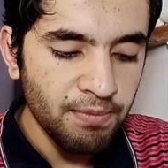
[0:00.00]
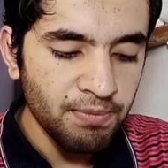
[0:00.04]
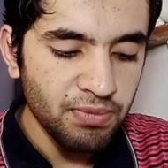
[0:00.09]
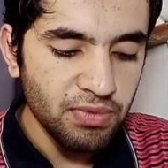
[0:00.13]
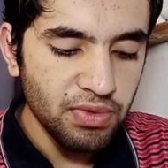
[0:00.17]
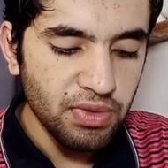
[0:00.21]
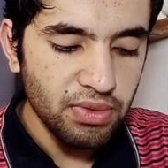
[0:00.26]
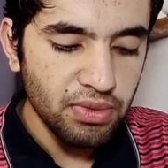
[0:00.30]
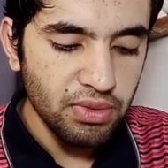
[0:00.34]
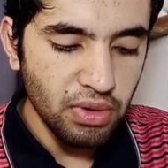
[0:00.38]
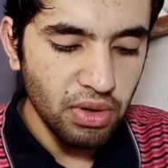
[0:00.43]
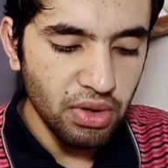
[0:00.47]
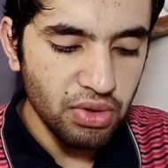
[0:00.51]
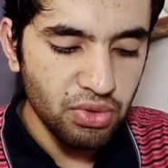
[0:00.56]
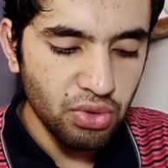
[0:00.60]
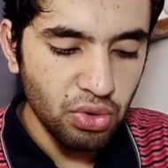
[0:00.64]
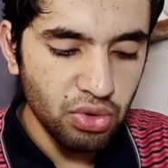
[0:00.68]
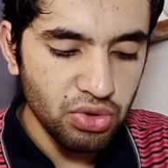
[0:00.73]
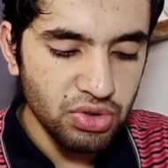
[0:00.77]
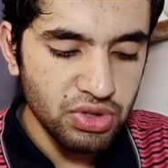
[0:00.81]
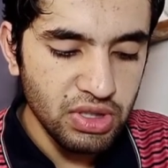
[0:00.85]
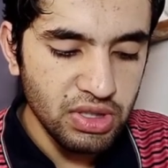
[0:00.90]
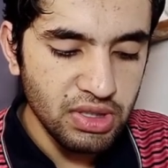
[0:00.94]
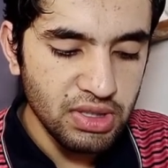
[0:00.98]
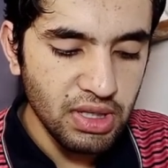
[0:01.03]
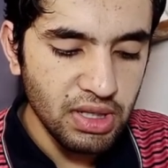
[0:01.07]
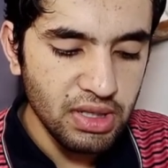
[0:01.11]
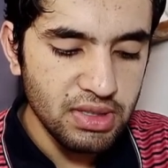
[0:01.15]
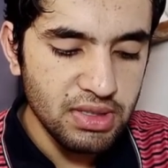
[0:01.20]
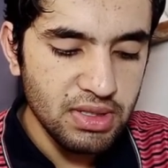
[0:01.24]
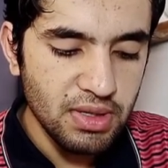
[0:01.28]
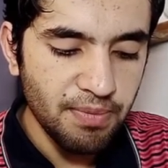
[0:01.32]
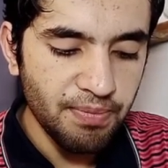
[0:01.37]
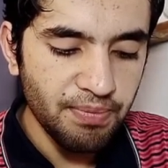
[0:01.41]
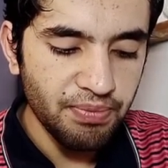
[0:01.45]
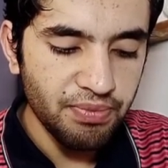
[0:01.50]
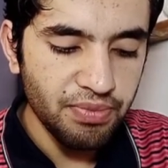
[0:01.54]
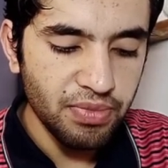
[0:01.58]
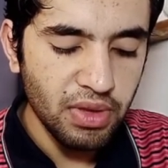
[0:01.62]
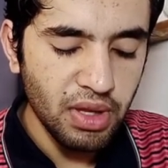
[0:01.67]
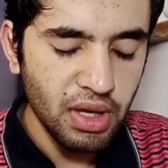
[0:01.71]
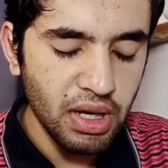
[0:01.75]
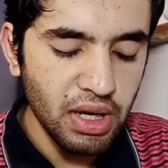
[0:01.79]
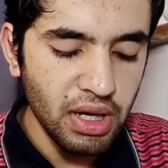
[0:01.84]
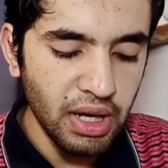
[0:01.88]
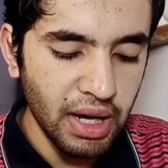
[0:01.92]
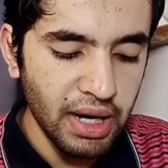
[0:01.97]
So C6
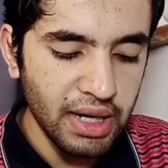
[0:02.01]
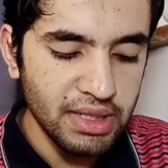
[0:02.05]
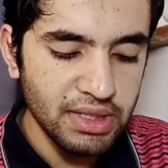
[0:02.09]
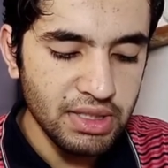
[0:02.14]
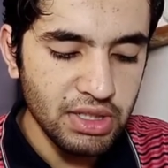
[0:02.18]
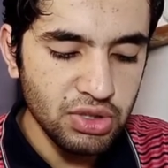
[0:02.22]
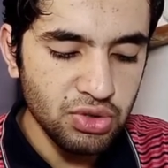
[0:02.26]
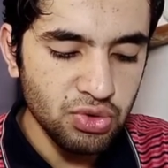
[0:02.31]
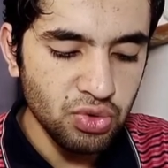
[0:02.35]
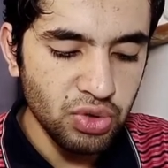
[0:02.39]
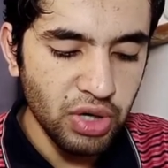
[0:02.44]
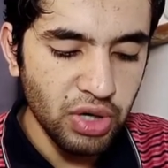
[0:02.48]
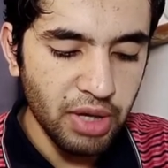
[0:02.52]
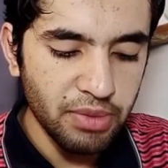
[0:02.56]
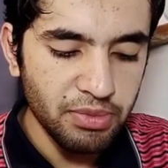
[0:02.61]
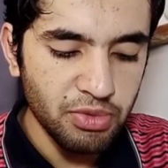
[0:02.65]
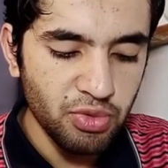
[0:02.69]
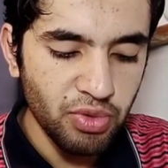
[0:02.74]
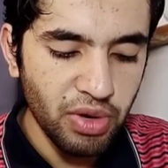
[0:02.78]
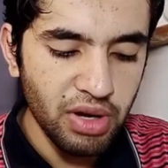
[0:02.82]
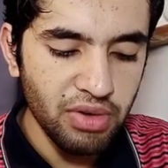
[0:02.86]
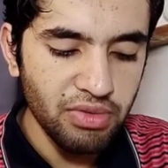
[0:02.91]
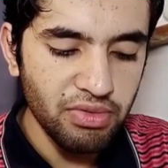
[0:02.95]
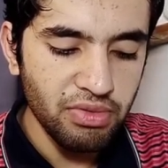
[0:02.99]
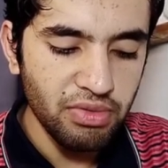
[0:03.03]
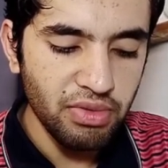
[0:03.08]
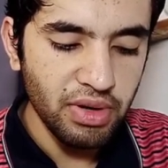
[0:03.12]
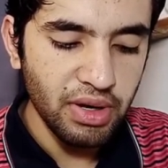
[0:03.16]
and 6 2 times 12,